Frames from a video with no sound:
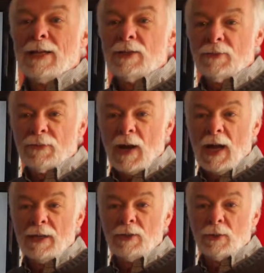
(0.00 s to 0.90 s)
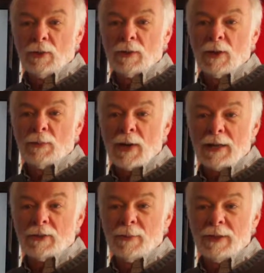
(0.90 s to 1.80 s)
to find your
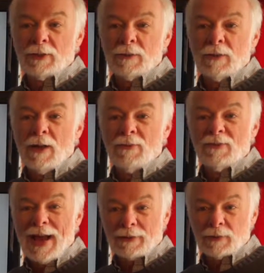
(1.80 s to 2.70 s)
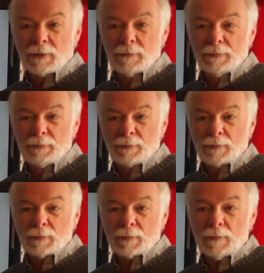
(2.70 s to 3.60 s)
approximation factor,
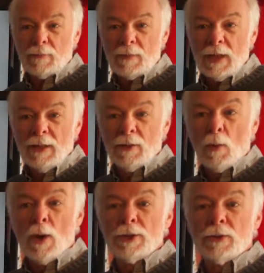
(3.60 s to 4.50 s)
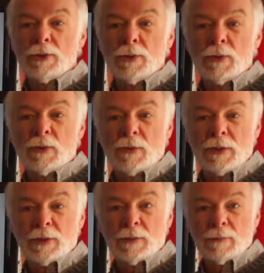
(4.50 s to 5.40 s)
the one you'll use for
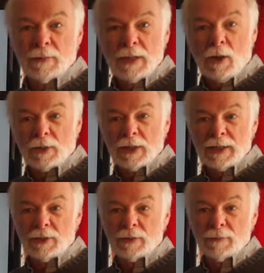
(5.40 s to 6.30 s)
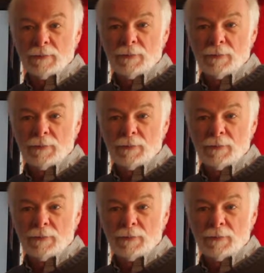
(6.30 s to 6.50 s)
your calculation.